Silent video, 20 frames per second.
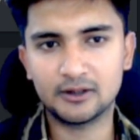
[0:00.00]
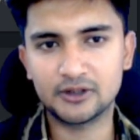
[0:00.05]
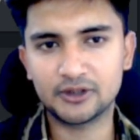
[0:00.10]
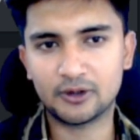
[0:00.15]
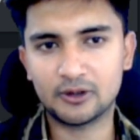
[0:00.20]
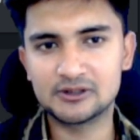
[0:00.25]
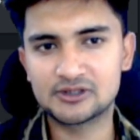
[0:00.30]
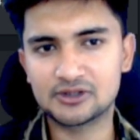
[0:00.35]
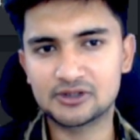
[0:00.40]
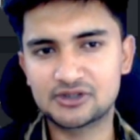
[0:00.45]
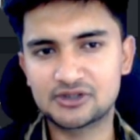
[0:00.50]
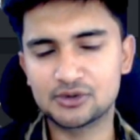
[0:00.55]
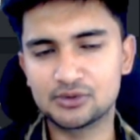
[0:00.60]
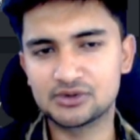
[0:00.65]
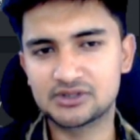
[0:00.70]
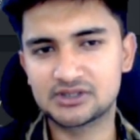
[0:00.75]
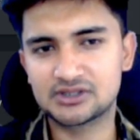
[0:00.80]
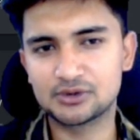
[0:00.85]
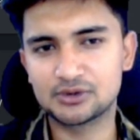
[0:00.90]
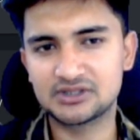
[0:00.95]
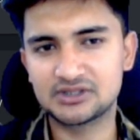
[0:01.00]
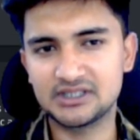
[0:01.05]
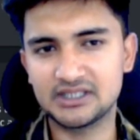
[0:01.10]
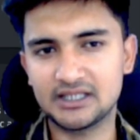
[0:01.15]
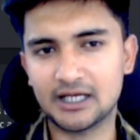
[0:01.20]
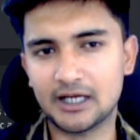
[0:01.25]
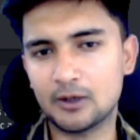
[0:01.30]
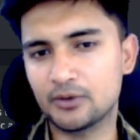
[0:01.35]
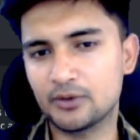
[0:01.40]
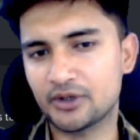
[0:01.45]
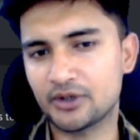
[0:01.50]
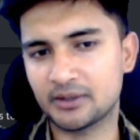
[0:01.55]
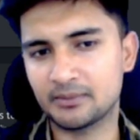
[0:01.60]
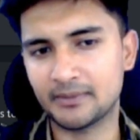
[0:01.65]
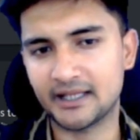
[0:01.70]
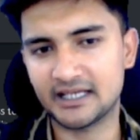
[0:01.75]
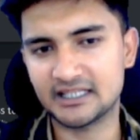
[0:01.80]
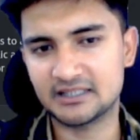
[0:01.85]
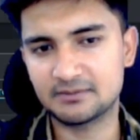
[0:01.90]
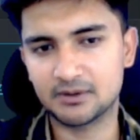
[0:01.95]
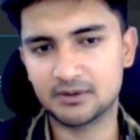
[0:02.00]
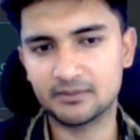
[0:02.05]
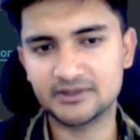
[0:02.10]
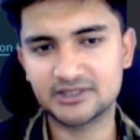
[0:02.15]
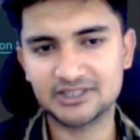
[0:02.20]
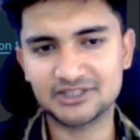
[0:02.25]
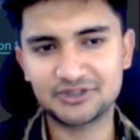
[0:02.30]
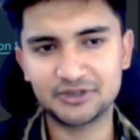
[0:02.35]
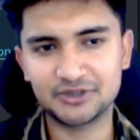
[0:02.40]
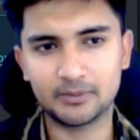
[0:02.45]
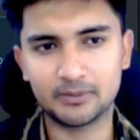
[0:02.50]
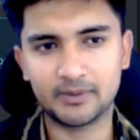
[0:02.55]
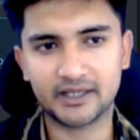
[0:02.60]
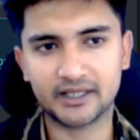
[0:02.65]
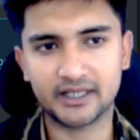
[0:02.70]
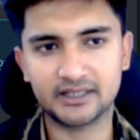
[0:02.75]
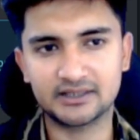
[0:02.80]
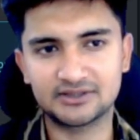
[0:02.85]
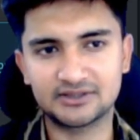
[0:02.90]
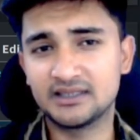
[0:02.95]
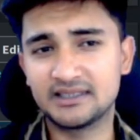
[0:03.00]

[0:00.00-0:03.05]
also choose to see how you can manage permissions to your buckets.